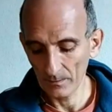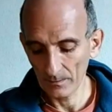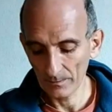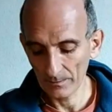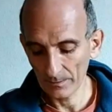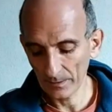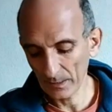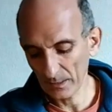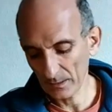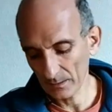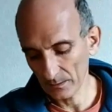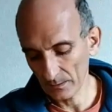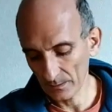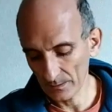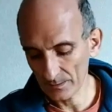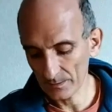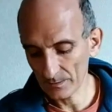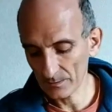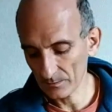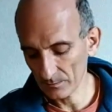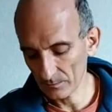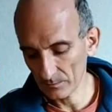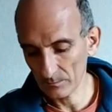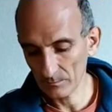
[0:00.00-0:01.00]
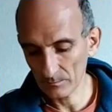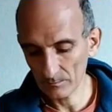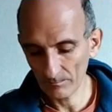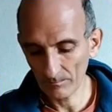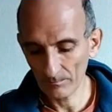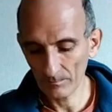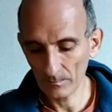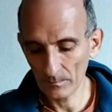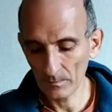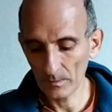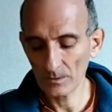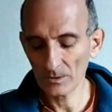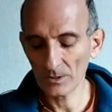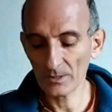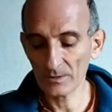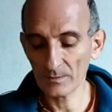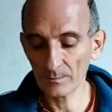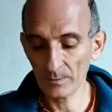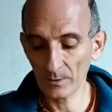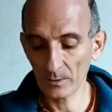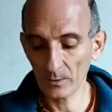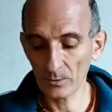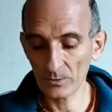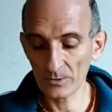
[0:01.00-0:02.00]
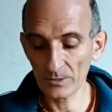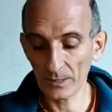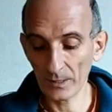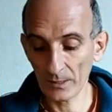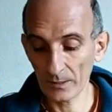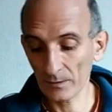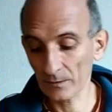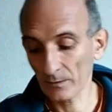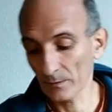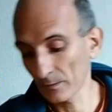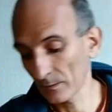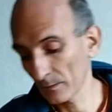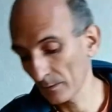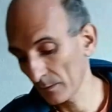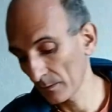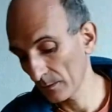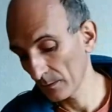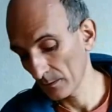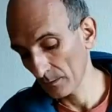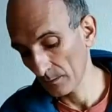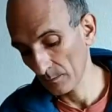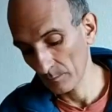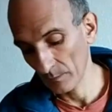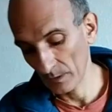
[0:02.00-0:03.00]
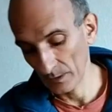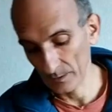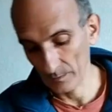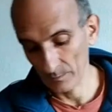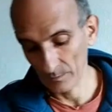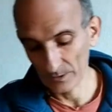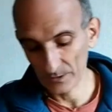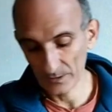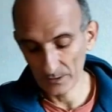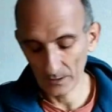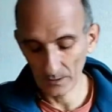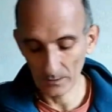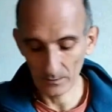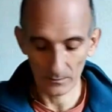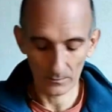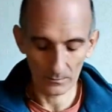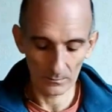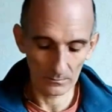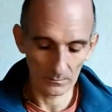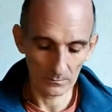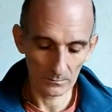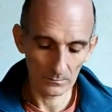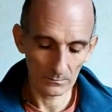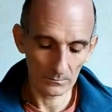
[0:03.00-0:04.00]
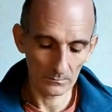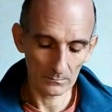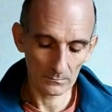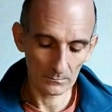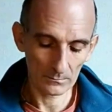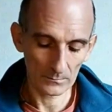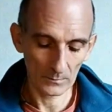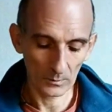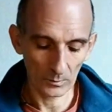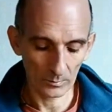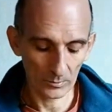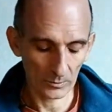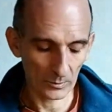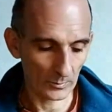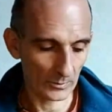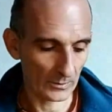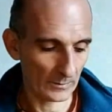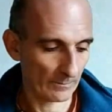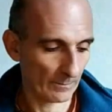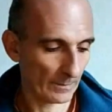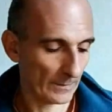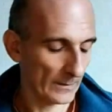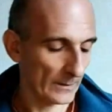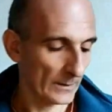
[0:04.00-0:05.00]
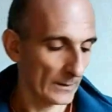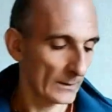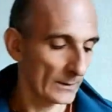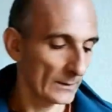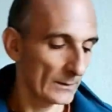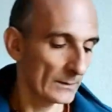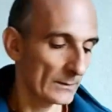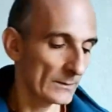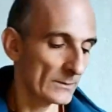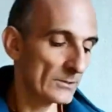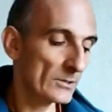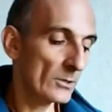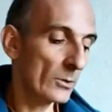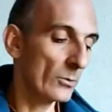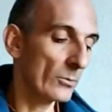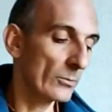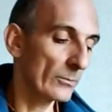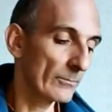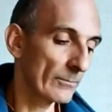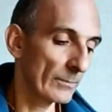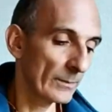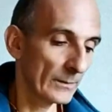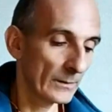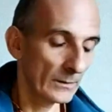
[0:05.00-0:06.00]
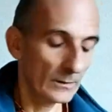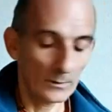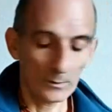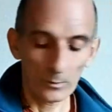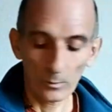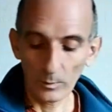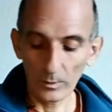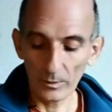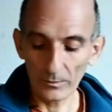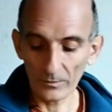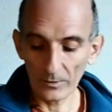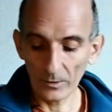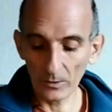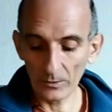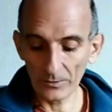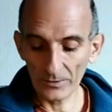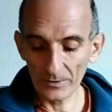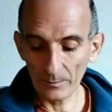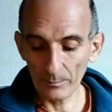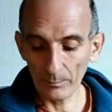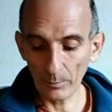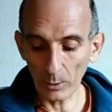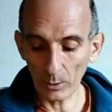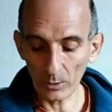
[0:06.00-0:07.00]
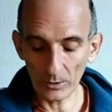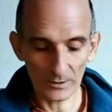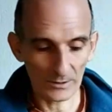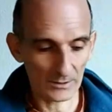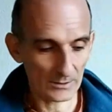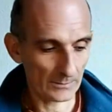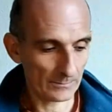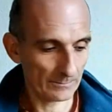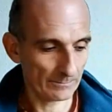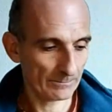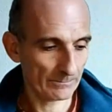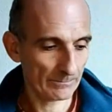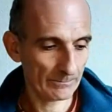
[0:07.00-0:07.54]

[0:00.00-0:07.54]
then it's just because I made a mistake. No problem. So we've got the box,